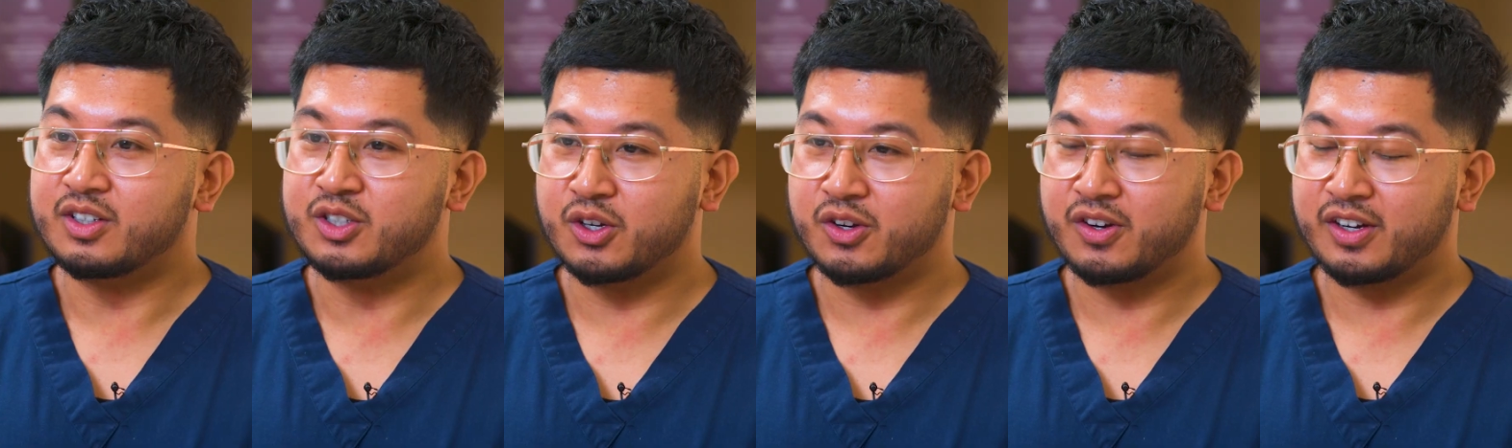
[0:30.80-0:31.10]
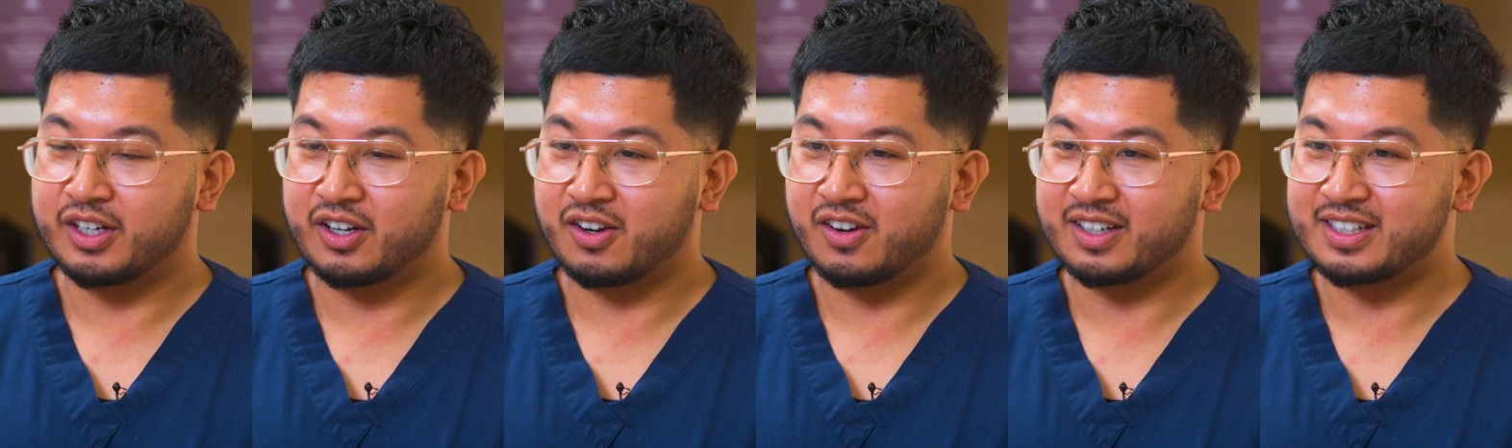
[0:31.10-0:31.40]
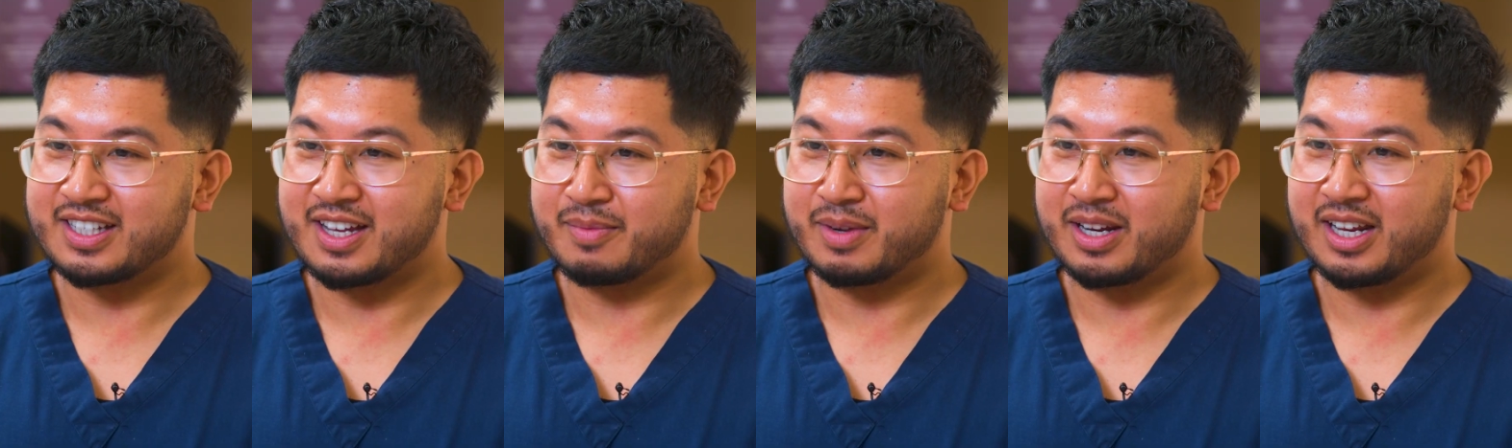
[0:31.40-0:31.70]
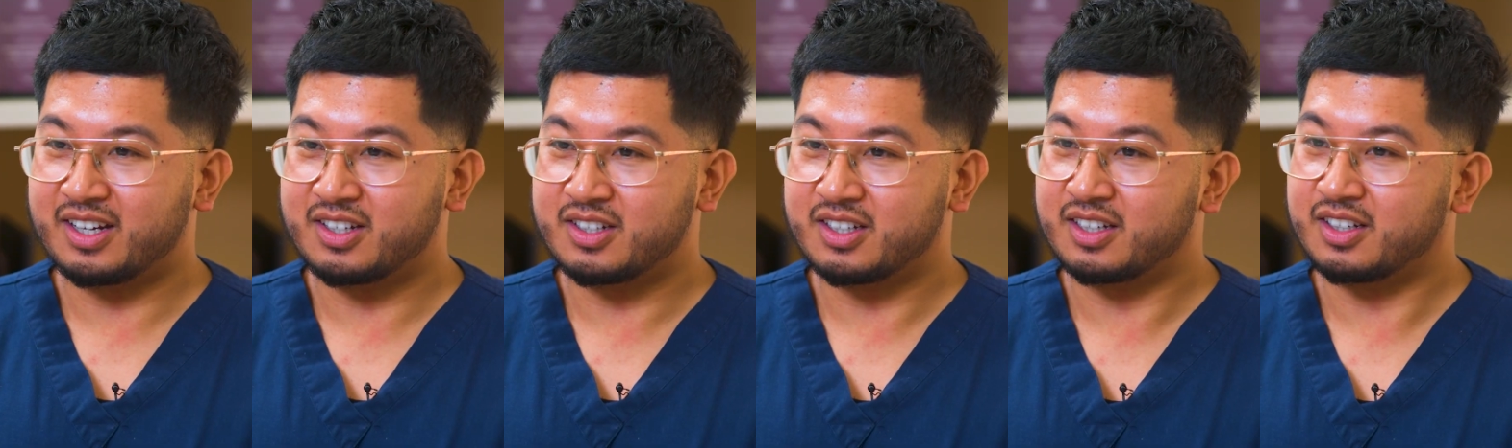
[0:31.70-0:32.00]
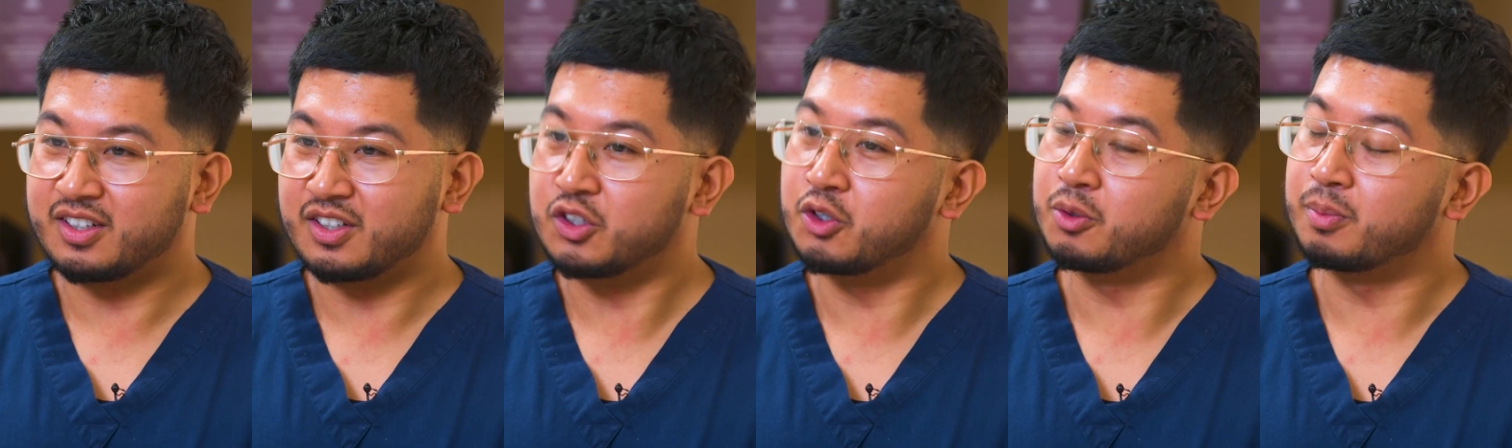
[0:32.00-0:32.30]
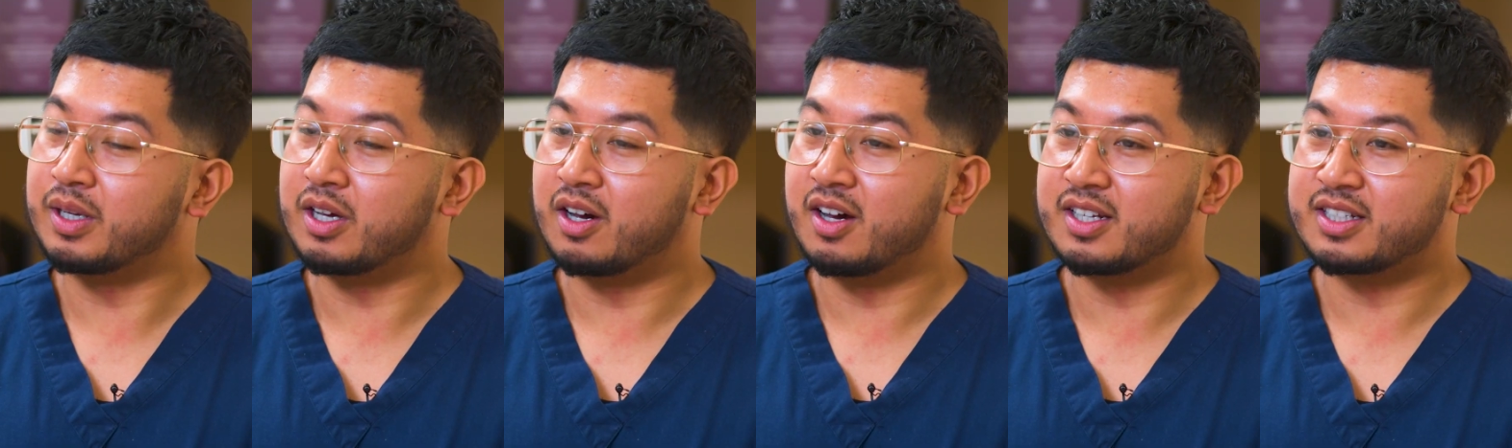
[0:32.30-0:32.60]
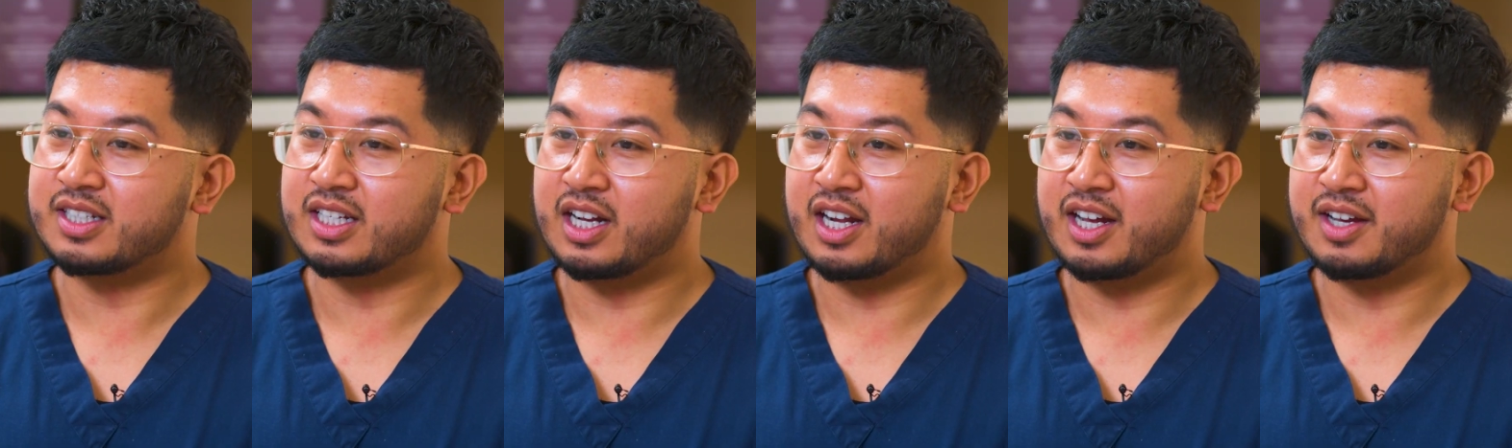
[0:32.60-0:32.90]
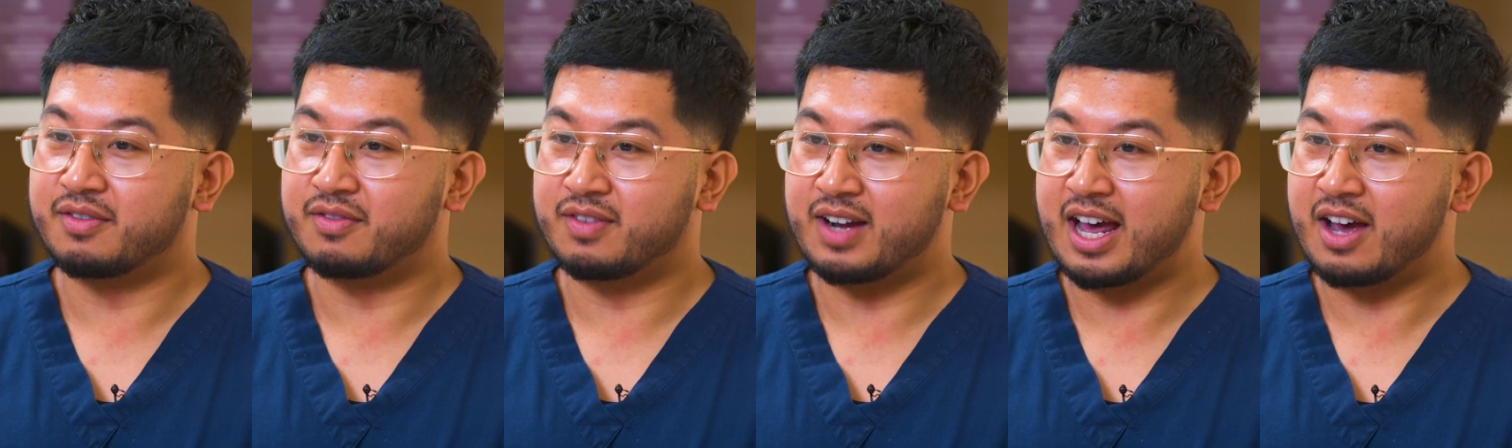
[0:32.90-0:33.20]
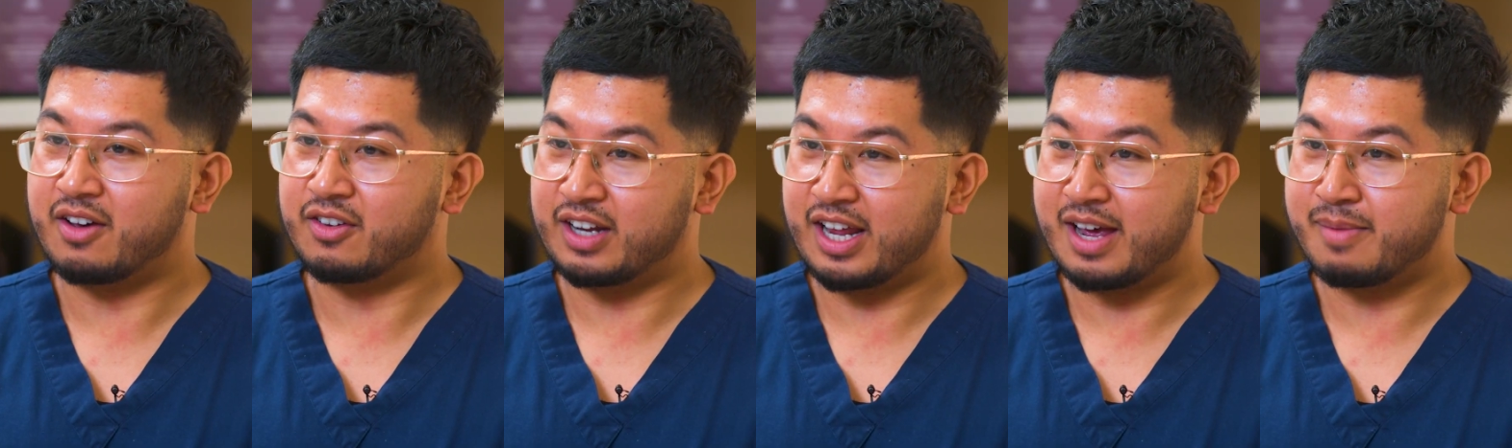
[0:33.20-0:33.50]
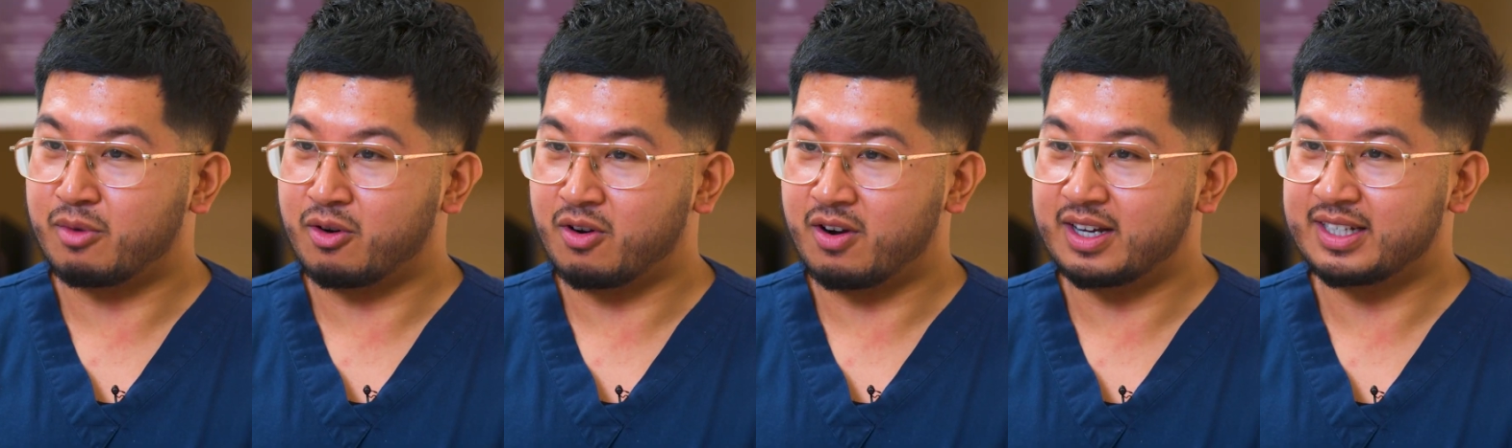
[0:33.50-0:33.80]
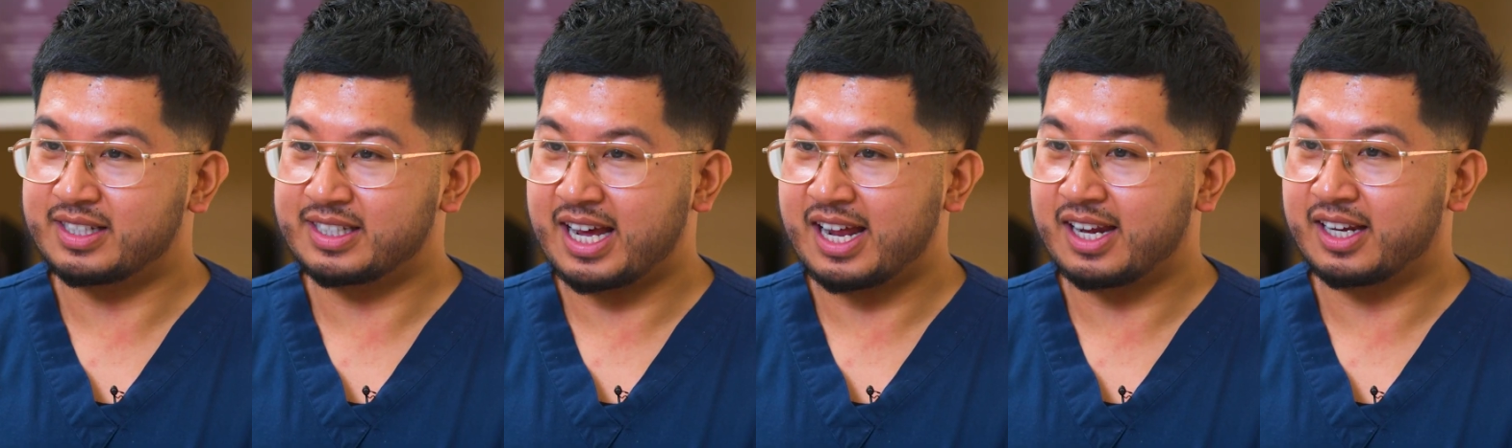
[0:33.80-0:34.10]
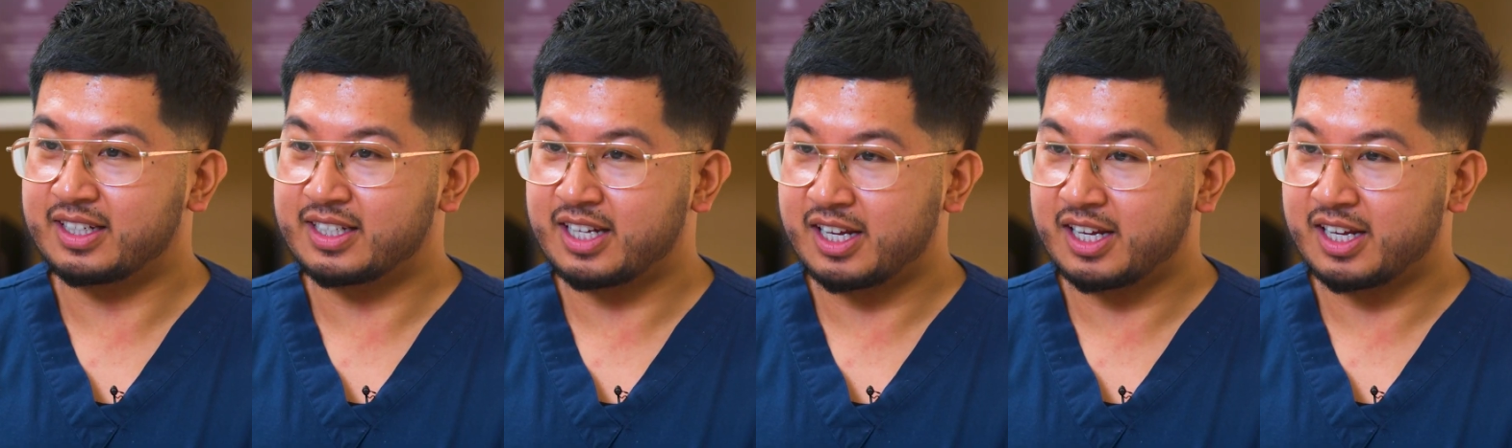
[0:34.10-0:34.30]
During your examination, you'll be asked to lie flat on the MRI scanning